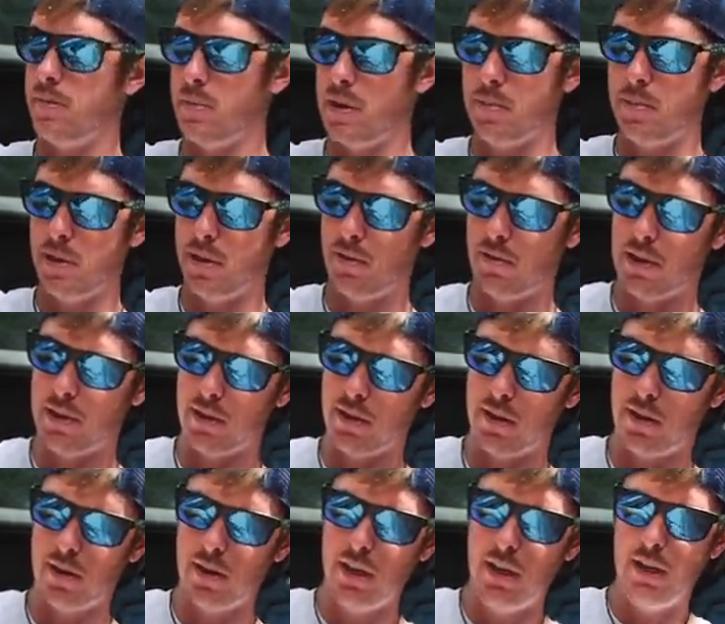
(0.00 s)
That might be it right
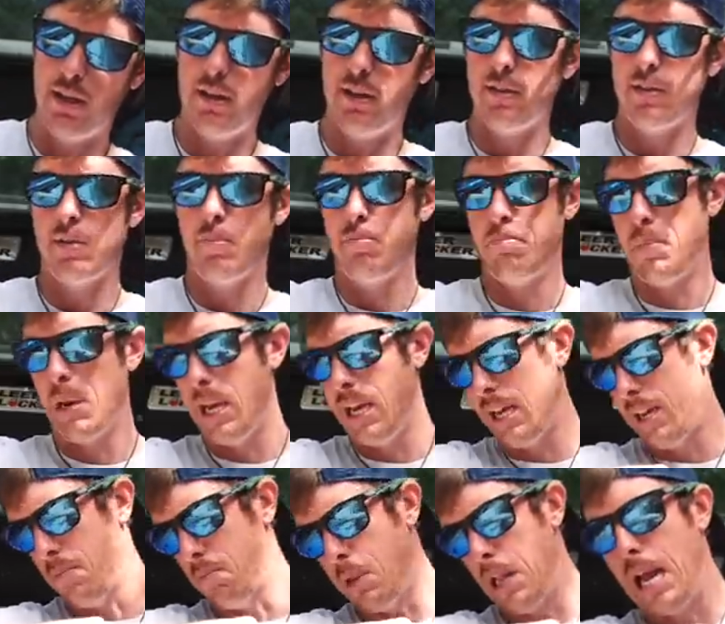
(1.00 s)
there. Some
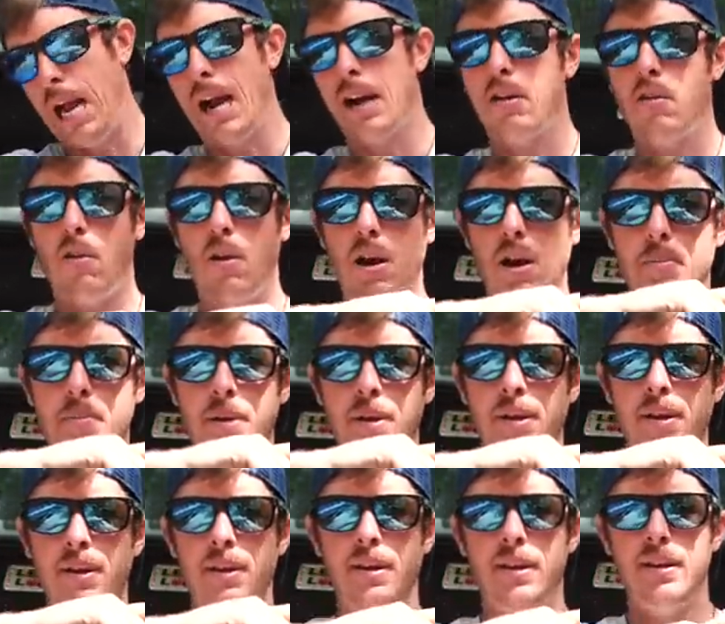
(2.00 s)
big black
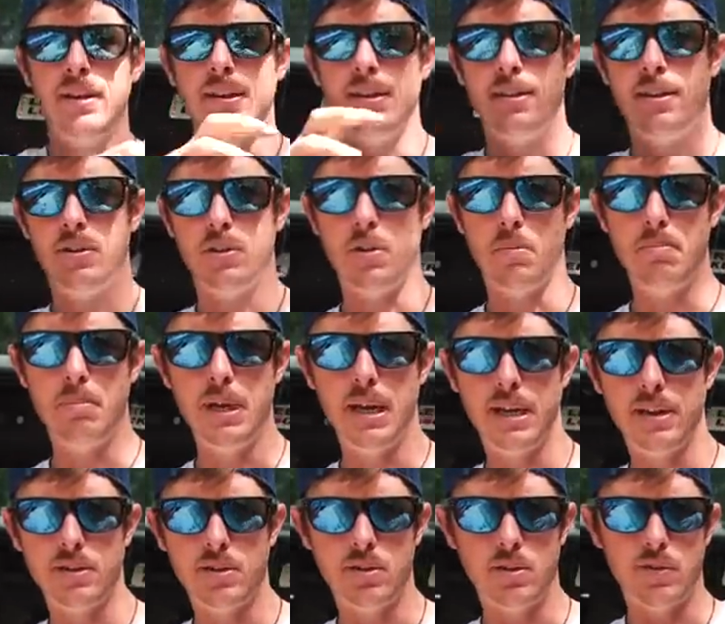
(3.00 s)
crappie. There's a
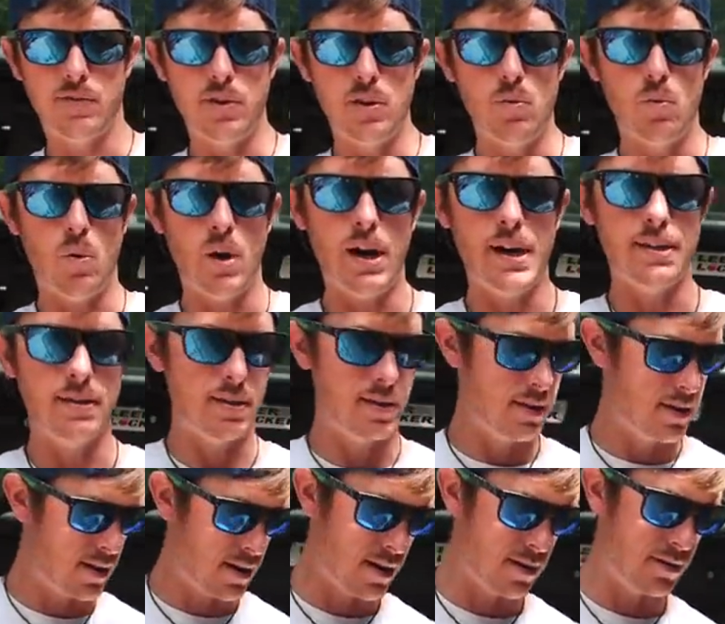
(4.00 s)
mix. There's a few whites in
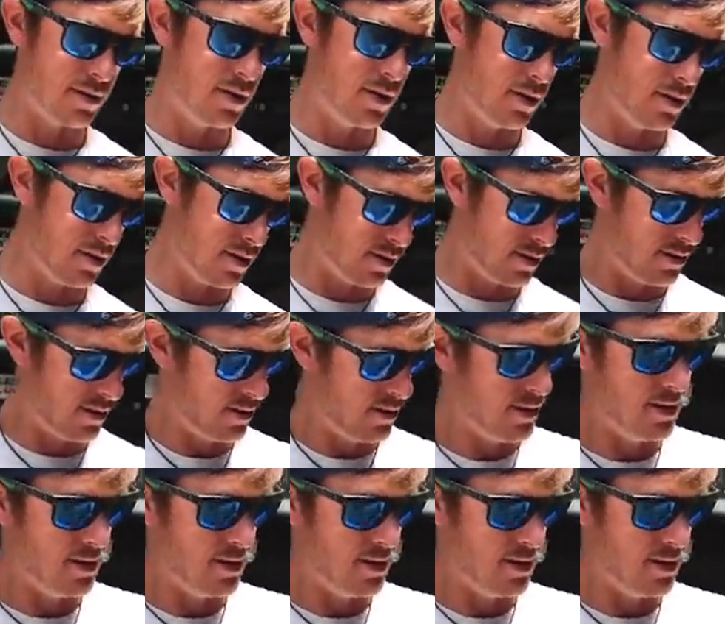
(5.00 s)
there. Just